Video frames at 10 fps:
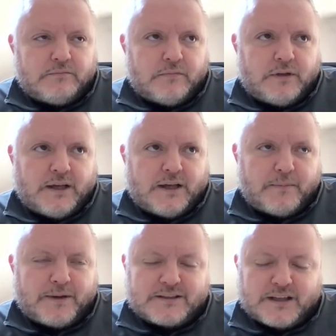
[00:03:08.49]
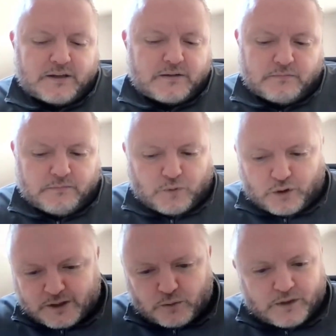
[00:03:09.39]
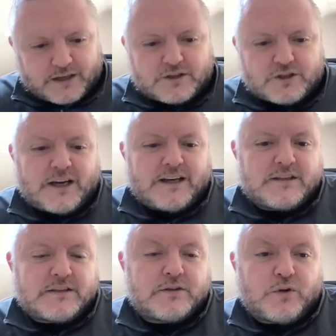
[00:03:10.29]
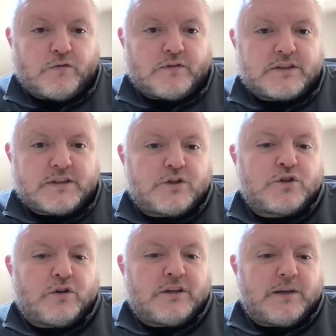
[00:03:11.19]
Guilt-edged chance, obviously, on Sunday.